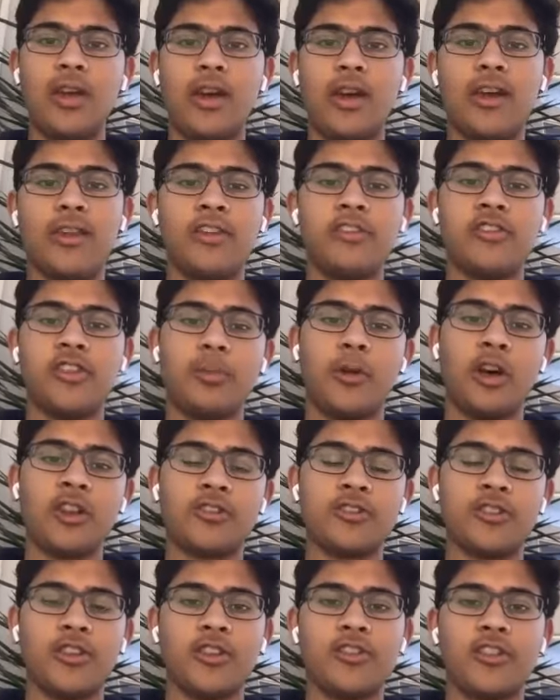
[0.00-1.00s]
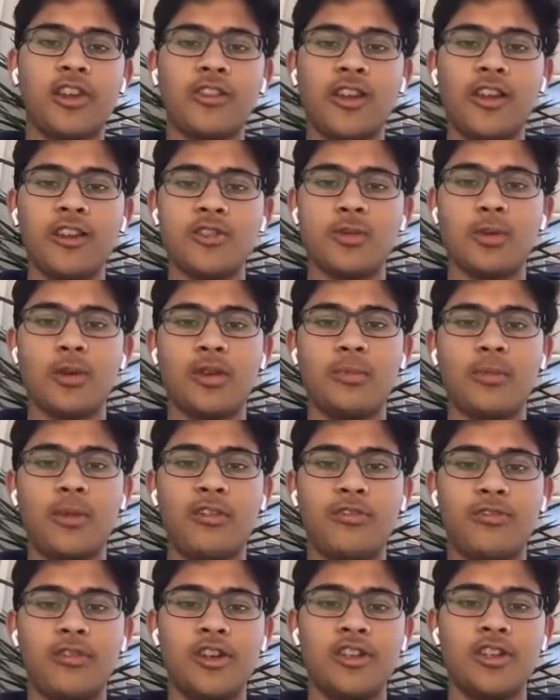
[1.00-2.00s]
And then some other things I like doing in my
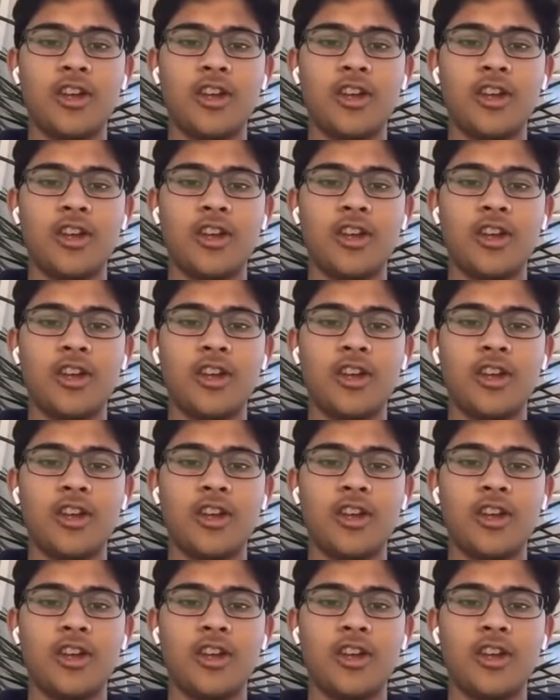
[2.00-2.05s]
free